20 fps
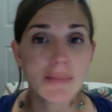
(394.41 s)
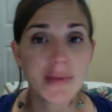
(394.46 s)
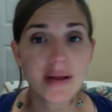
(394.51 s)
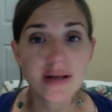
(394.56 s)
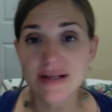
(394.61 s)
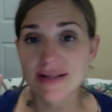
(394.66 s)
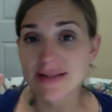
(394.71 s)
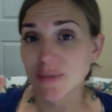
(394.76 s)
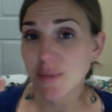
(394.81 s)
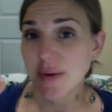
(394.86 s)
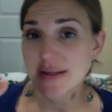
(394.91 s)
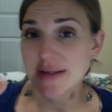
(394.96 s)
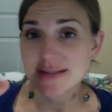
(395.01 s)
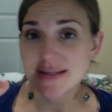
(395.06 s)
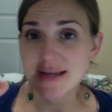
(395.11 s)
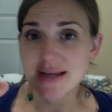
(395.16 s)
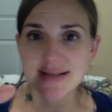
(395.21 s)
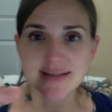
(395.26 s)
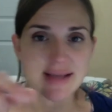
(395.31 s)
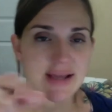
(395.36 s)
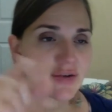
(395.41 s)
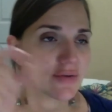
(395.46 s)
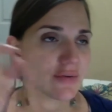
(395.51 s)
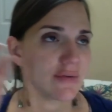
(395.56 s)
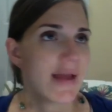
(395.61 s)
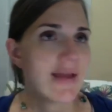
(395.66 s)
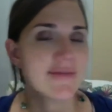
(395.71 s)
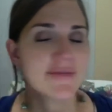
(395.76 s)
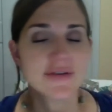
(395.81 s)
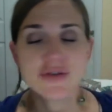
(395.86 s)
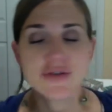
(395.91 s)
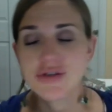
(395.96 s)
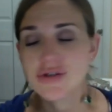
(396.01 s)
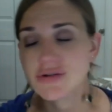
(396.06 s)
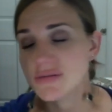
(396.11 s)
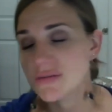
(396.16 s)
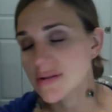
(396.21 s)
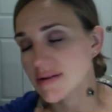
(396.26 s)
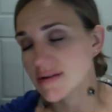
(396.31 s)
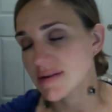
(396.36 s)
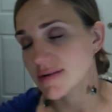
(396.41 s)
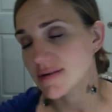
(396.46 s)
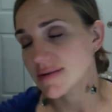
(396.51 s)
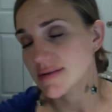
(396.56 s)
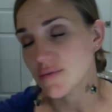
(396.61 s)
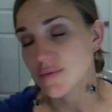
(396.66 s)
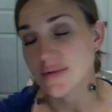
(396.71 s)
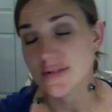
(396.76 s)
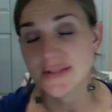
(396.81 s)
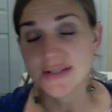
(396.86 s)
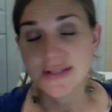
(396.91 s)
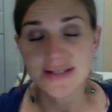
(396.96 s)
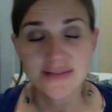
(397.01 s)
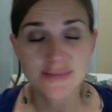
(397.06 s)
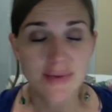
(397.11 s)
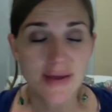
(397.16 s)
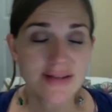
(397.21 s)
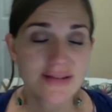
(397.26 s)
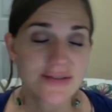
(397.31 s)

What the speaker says: and your life in 2 years or 6 months or 3